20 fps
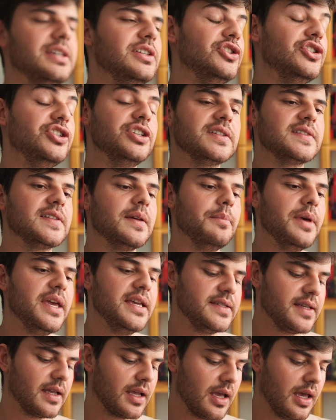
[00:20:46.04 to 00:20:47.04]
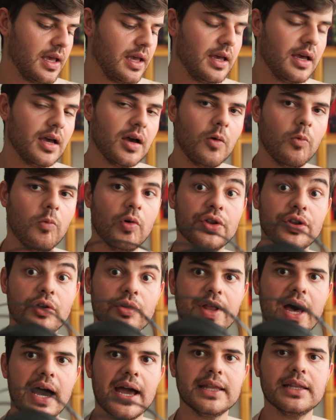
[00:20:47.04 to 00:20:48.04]
is just amazing.
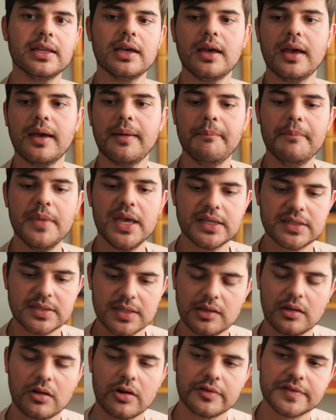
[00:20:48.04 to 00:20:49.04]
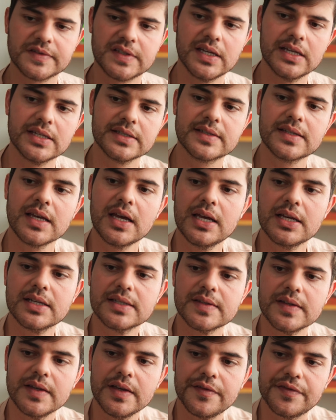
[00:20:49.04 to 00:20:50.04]
109 makes a lot of sense.
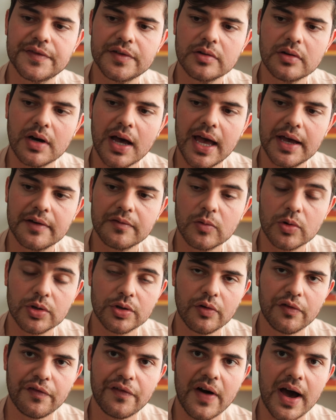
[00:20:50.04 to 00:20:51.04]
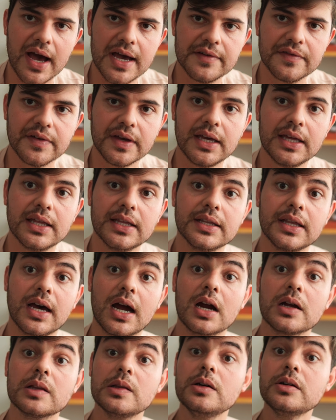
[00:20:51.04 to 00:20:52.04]
If you have 105 and
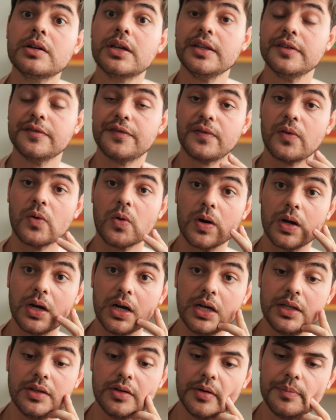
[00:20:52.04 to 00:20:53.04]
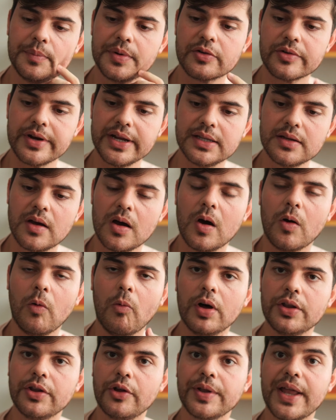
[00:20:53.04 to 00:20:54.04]
are looking for an upgrade,
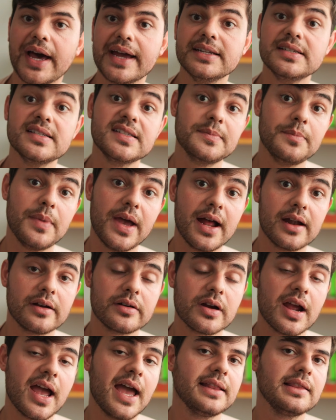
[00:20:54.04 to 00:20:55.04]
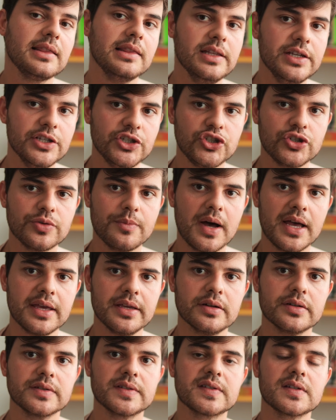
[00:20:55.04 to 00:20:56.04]
109 is better, at least to my
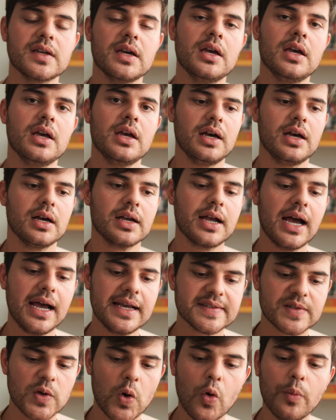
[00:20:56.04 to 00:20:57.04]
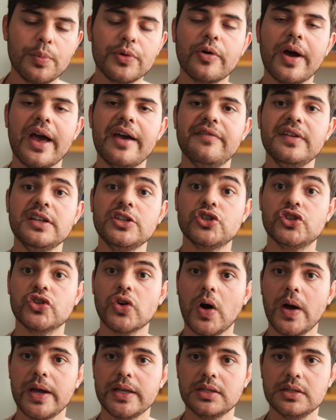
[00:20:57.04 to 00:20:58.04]
ears. Guys, hope you have
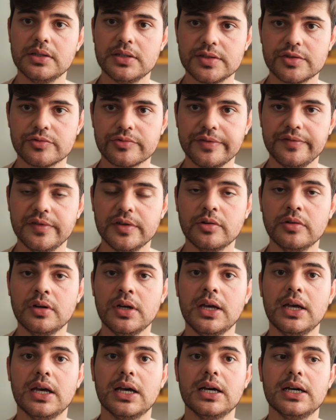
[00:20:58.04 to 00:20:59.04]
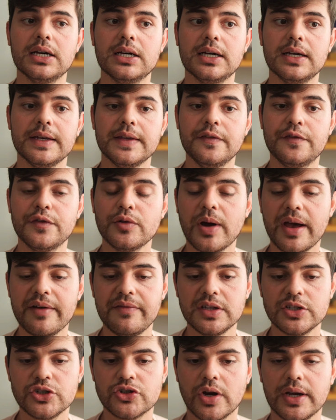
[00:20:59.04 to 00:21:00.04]
enjoyed this review. If you
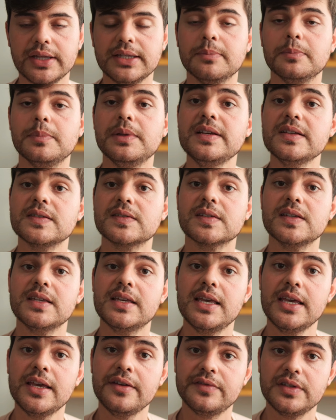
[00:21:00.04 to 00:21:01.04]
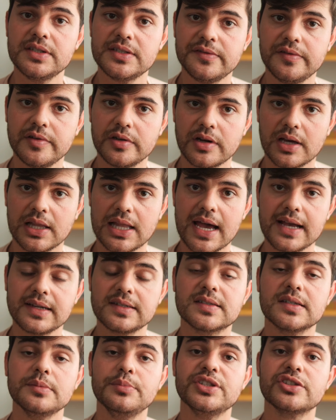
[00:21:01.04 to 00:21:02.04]
have enjoyed, please give this video a
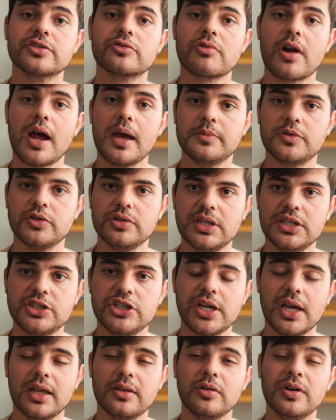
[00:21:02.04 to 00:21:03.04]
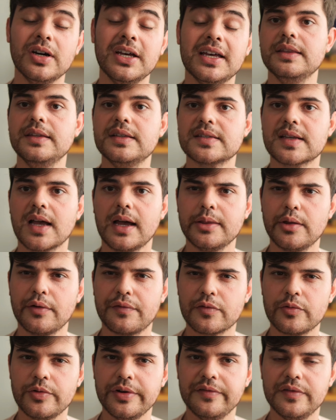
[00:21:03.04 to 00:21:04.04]
like, subscribe to the channel. This kind
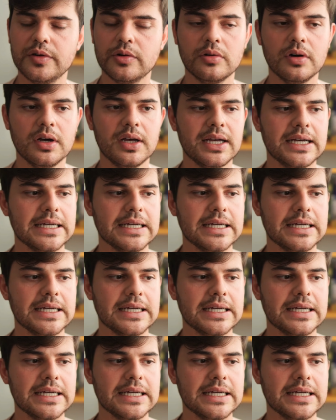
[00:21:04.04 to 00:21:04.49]
of review